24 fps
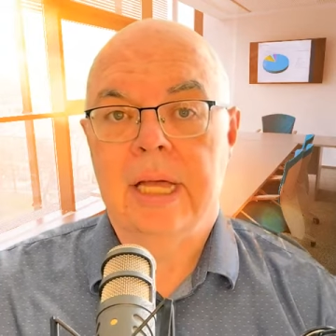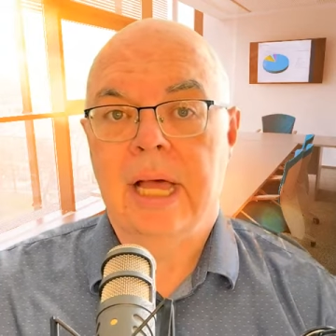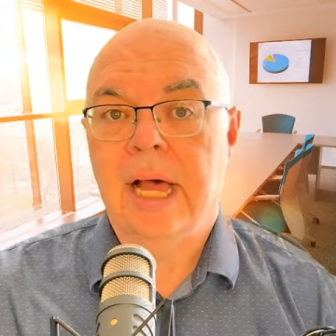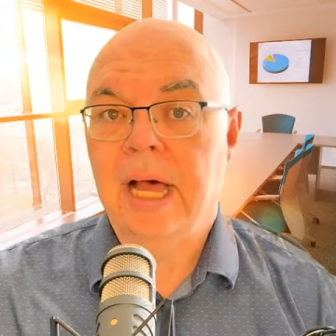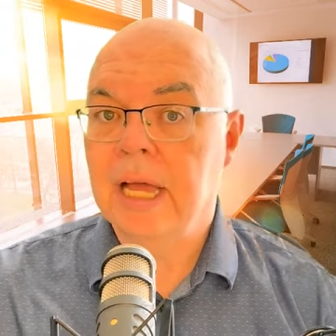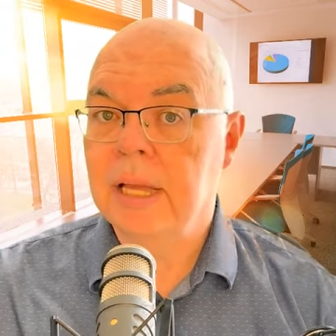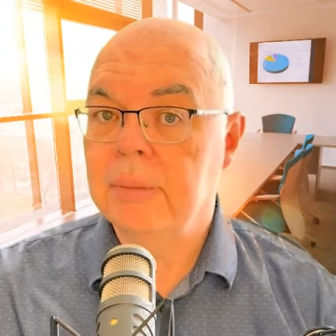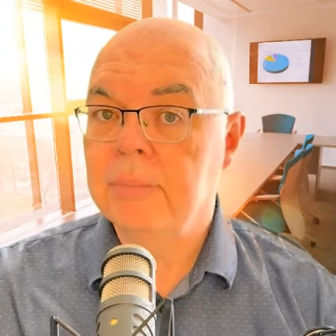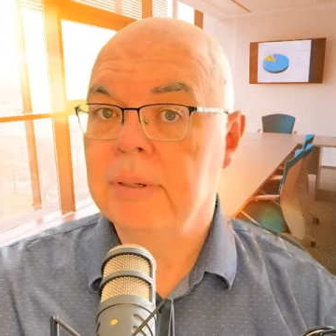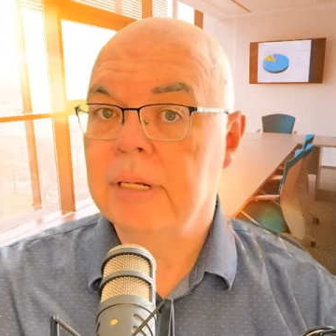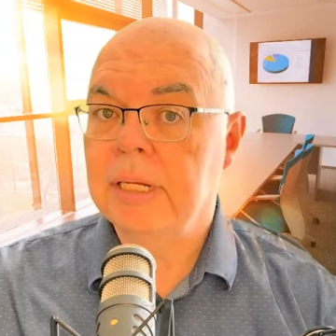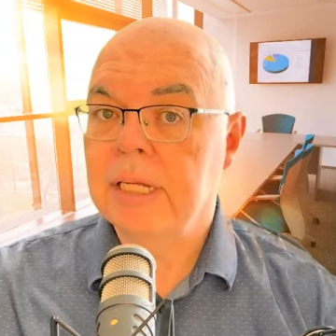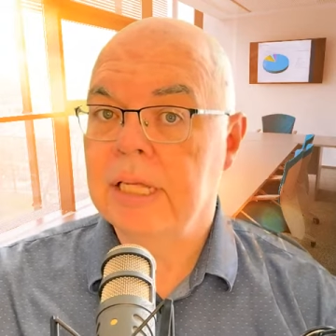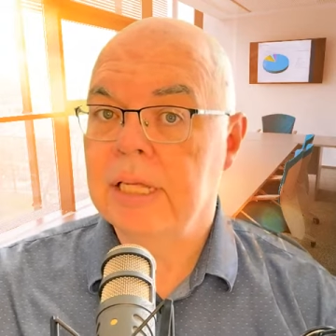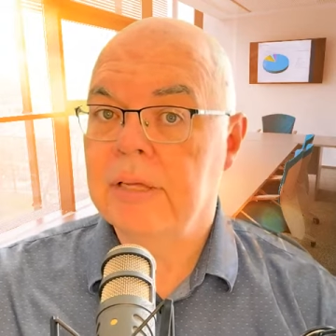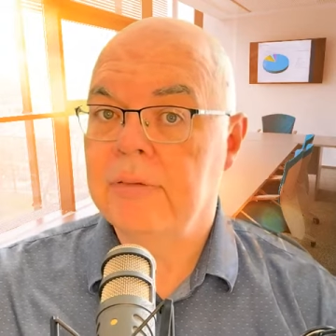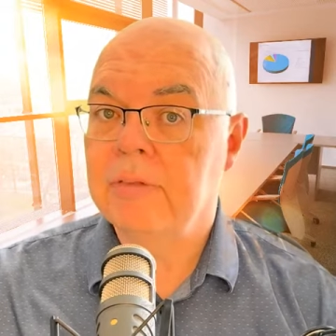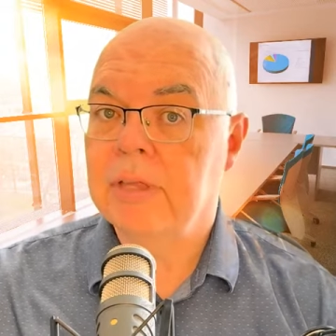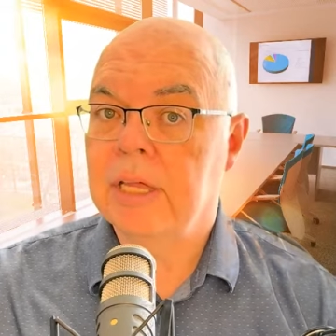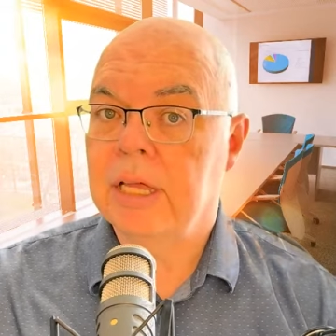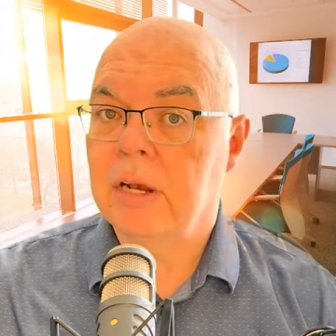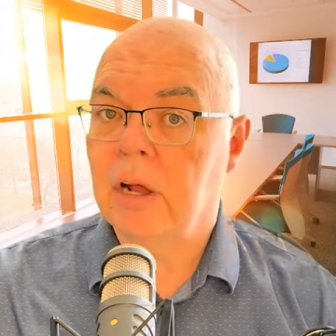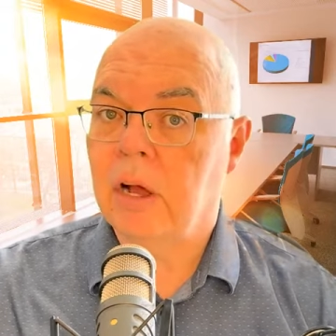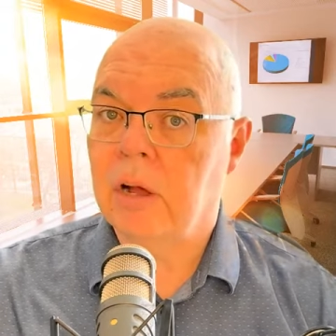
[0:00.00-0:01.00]
I
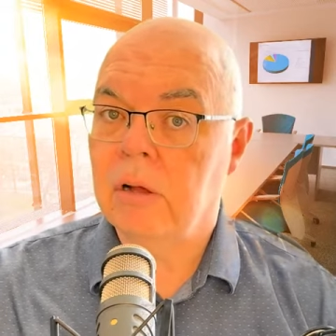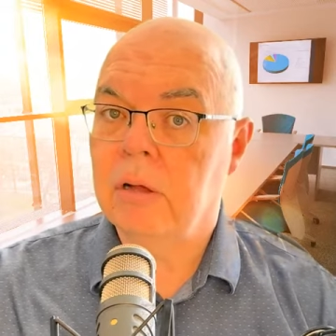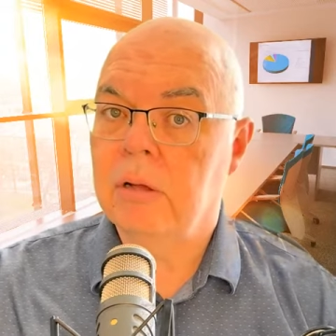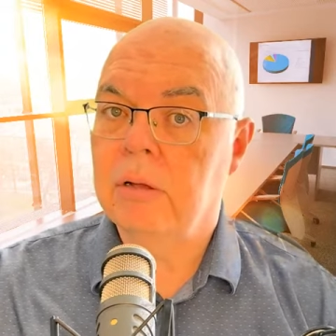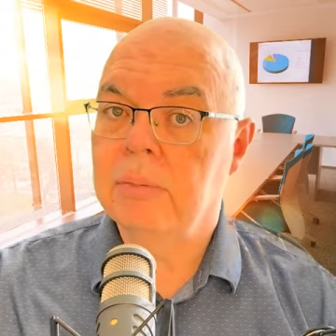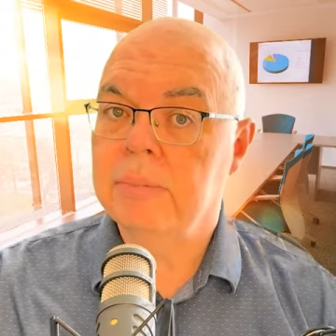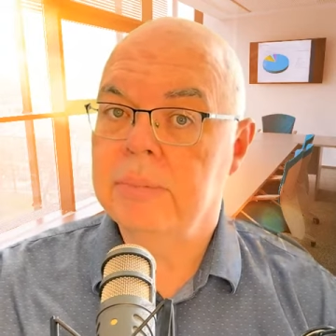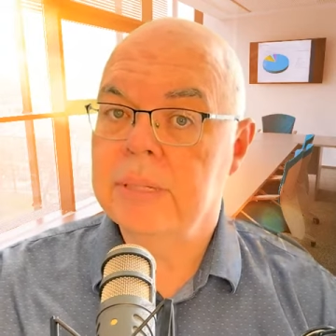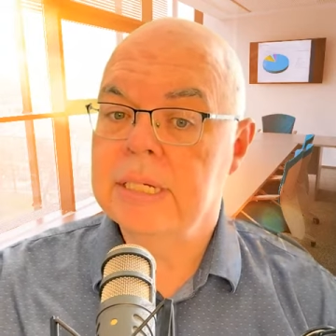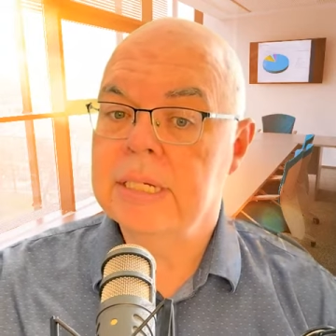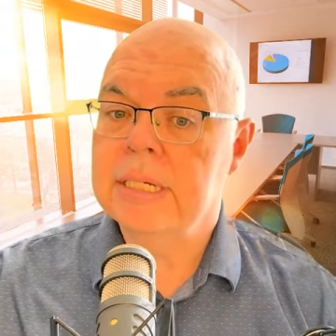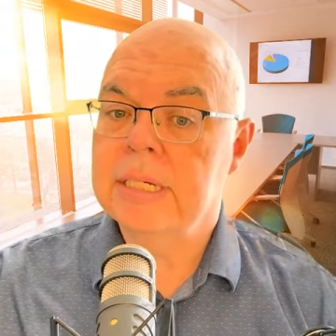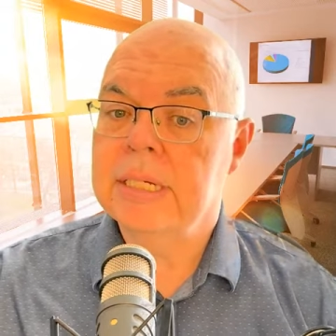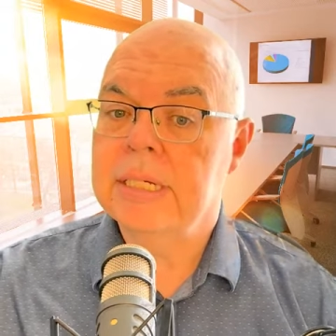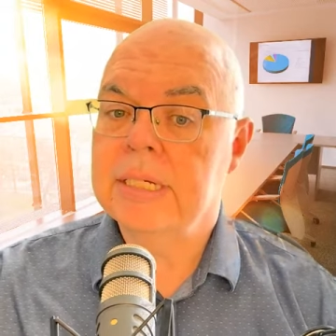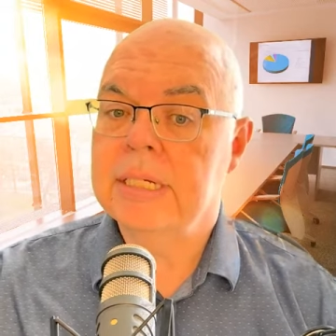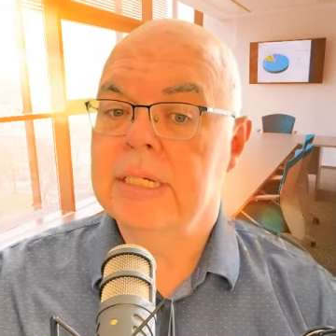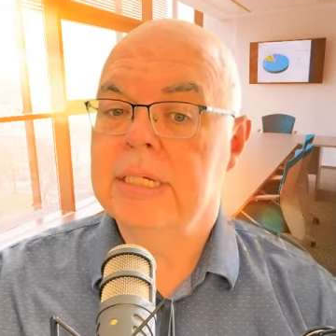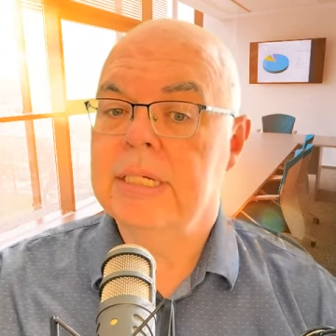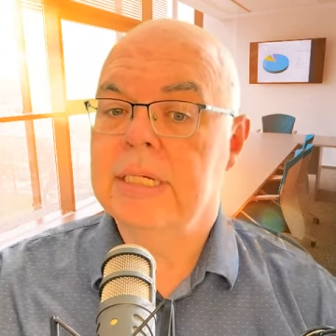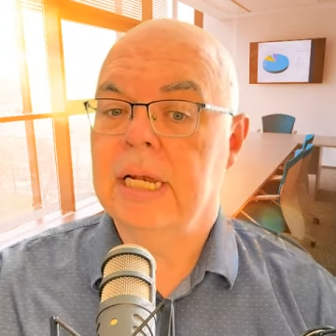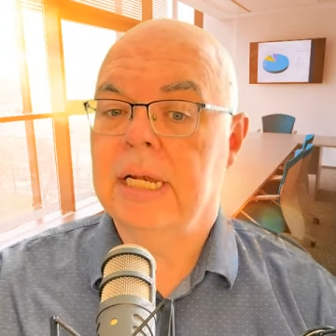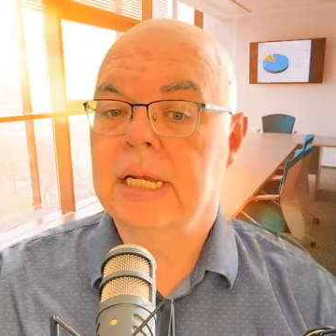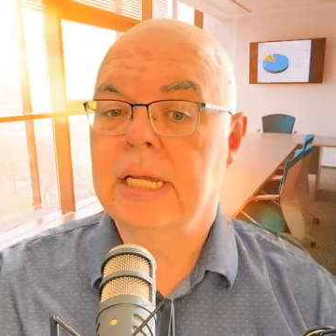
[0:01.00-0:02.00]
believe that all
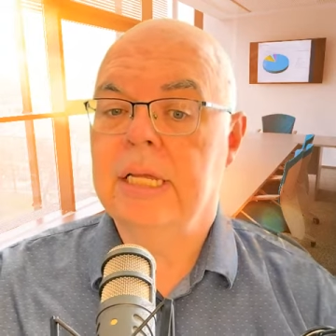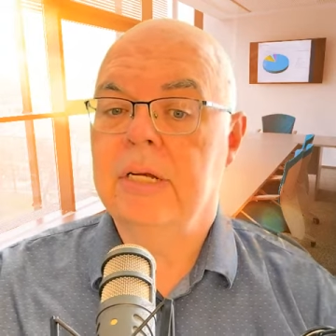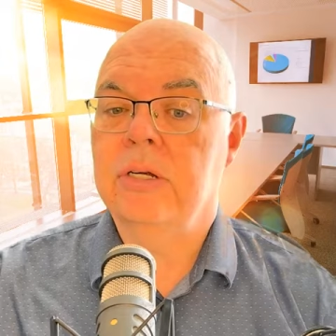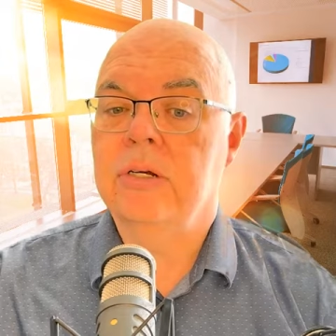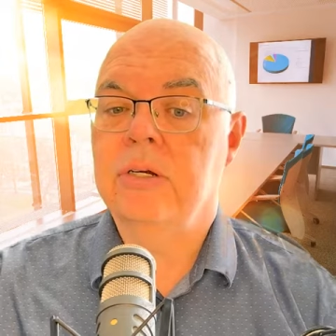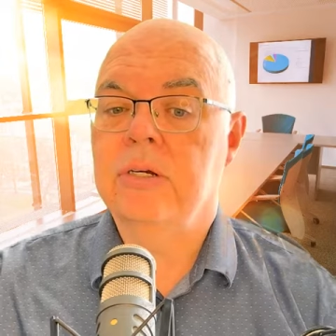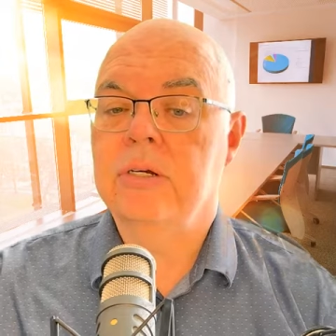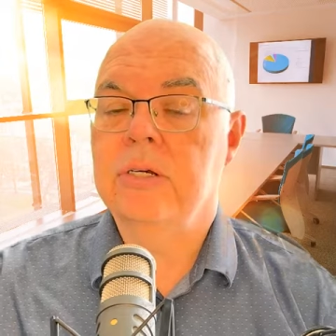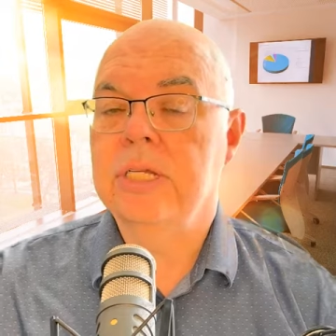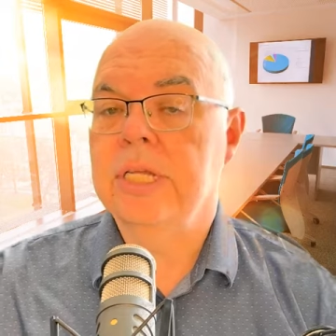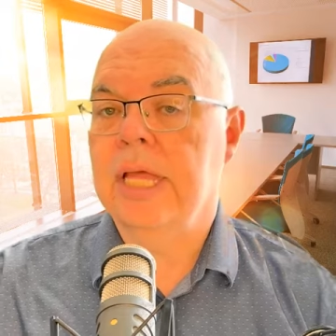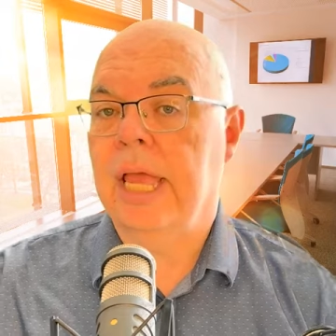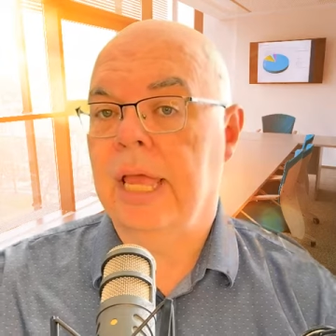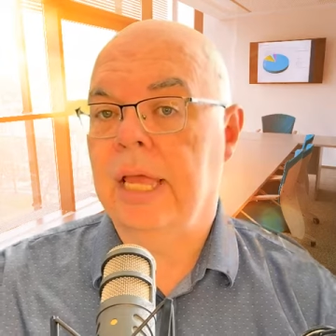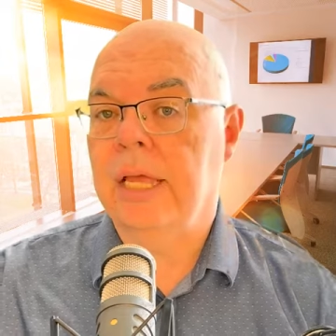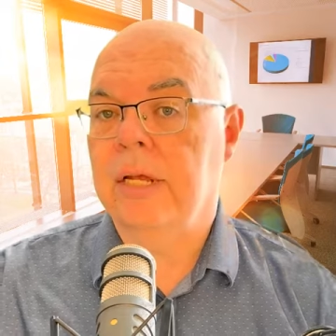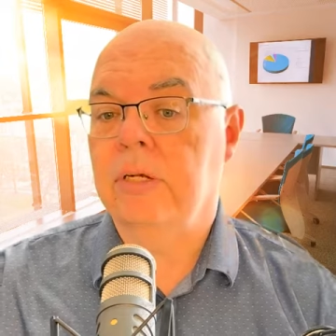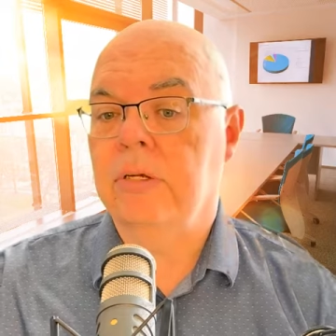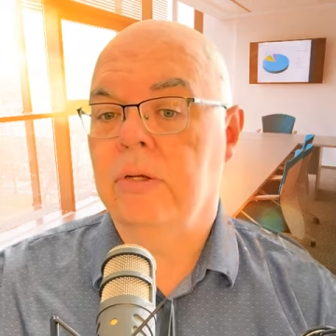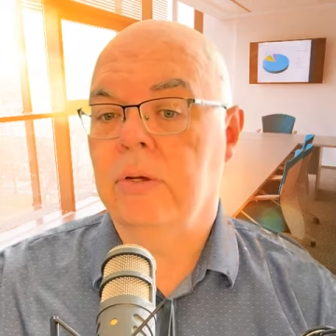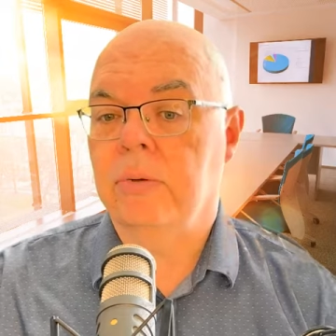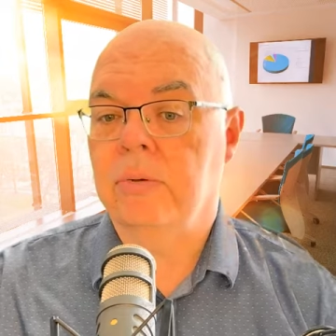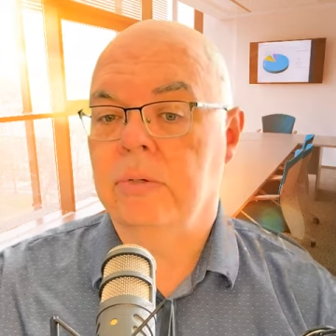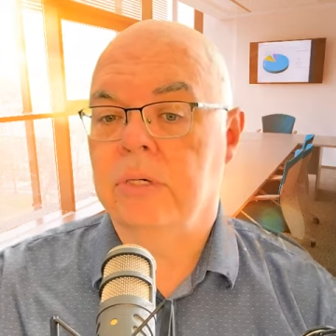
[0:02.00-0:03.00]
business leaders
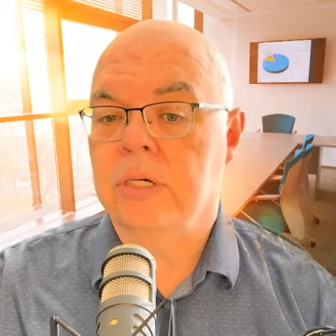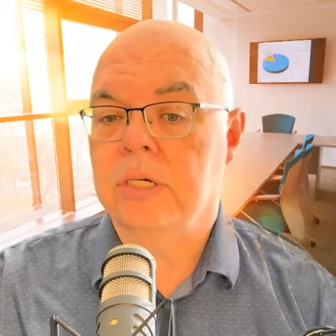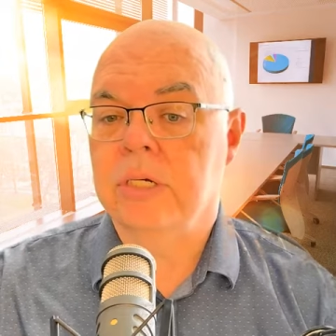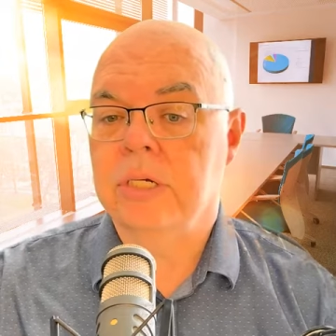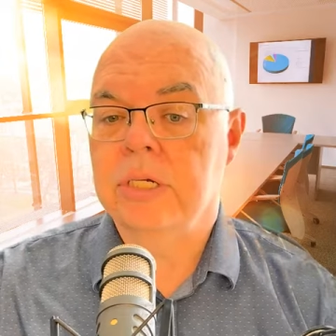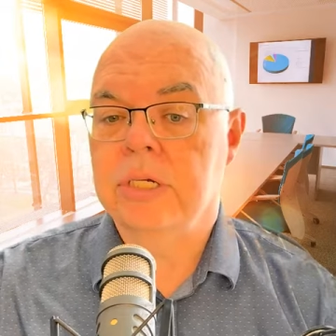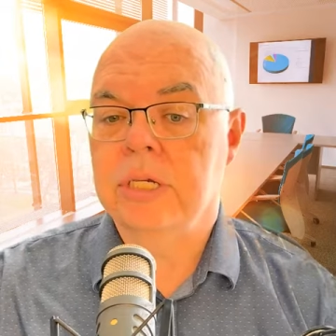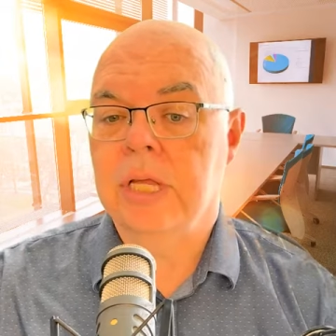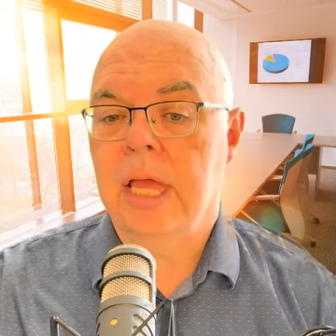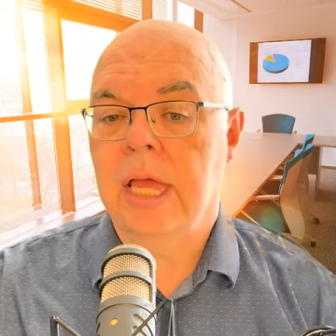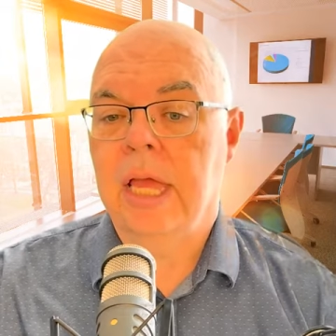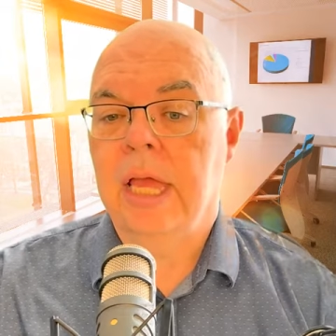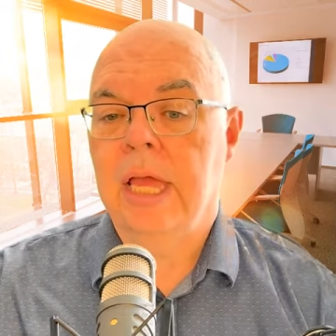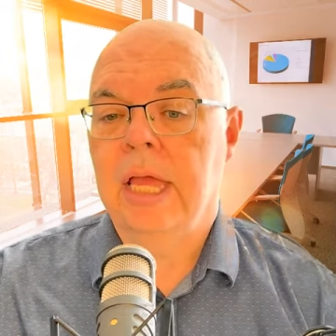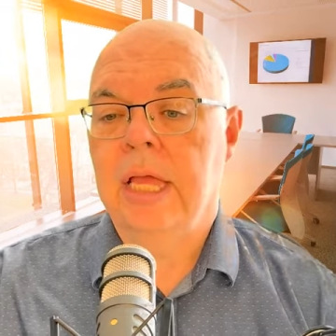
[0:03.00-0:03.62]
and owners